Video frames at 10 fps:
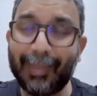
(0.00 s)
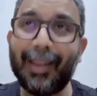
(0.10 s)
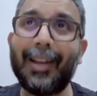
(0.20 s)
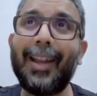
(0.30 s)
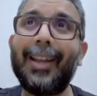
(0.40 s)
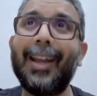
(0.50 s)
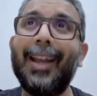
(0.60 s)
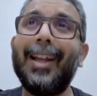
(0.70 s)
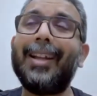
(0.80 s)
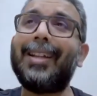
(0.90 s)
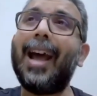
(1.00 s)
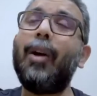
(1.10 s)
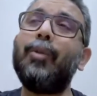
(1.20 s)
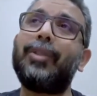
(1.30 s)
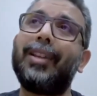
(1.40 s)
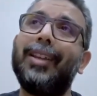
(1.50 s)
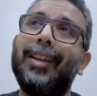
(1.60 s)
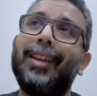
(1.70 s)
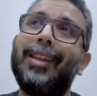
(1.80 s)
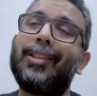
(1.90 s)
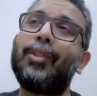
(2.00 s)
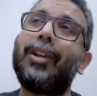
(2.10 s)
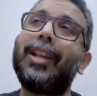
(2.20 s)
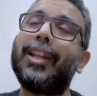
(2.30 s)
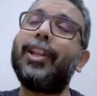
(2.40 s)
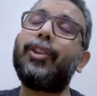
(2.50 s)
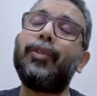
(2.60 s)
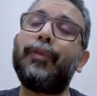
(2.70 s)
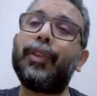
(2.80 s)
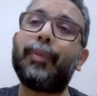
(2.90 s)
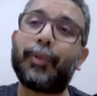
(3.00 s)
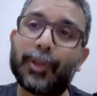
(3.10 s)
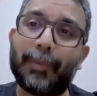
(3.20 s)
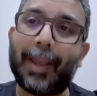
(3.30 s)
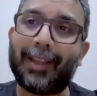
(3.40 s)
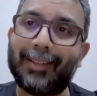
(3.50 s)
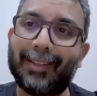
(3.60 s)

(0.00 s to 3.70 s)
all right, doubt is not an issue for the prospect.